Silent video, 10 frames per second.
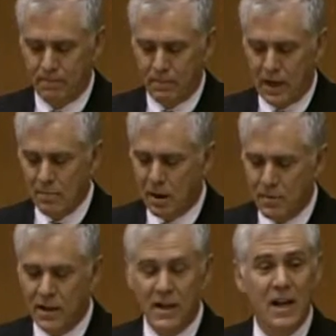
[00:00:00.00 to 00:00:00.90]
I'm
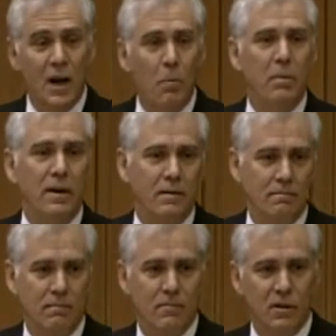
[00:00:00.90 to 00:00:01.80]
committed to helping
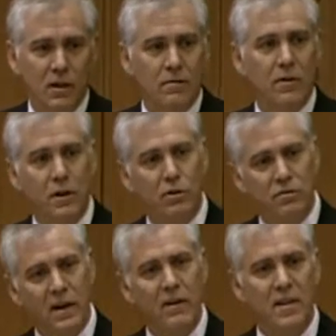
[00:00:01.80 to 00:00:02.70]
deliver those
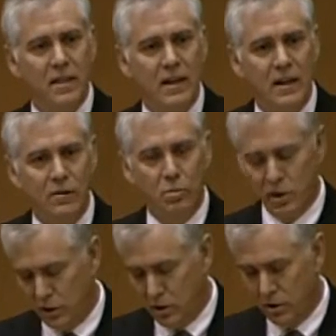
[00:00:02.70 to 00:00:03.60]
very things
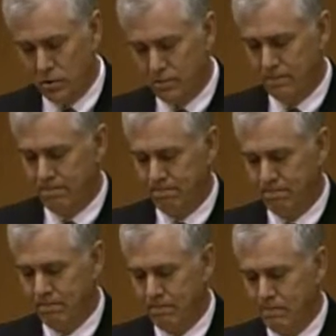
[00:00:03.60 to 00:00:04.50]
with you.
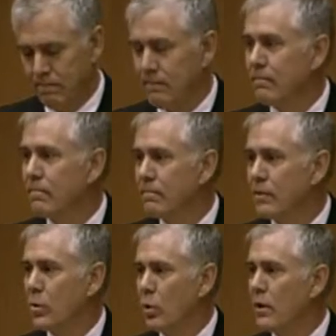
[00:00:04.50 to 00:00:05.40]

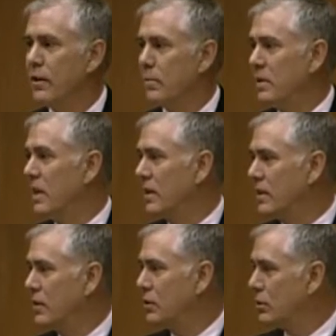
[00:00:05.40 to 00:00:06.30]
Will there be
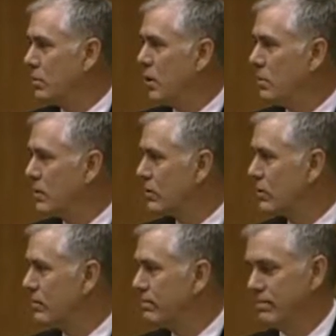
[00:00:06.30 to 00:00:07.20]
contentious
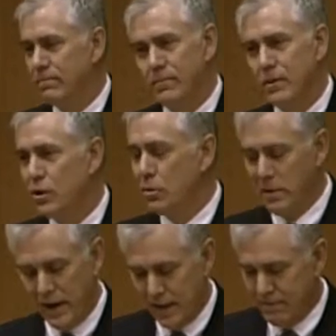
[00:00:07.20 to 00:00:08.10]
moments? You
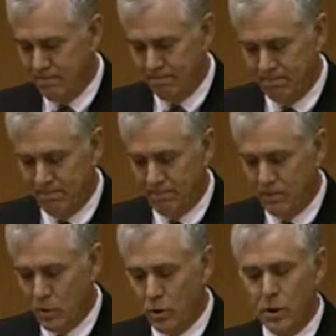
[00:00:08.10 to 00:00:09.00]
bet.
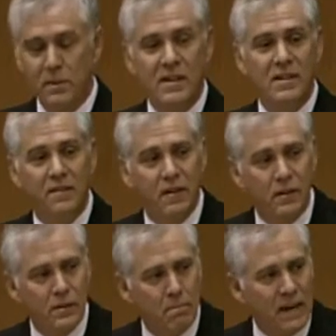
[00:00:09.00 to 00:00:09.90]
Will there be
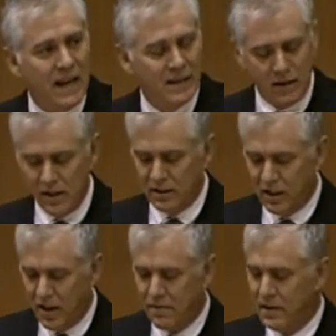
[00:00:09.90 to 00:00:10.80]
difficult debate on
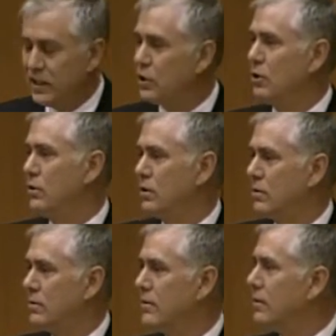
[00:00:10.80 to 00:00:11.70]
tough
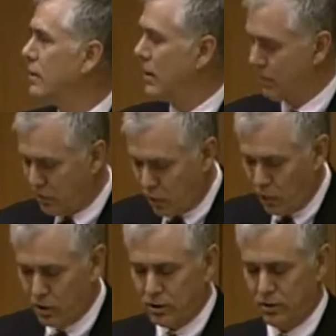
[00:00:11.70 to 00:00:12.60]
issues? Of
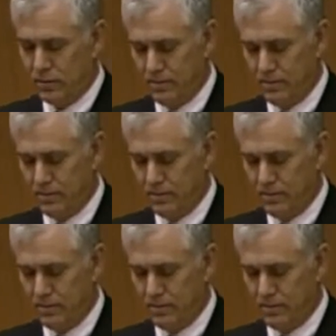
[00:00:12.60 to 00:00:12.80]
course.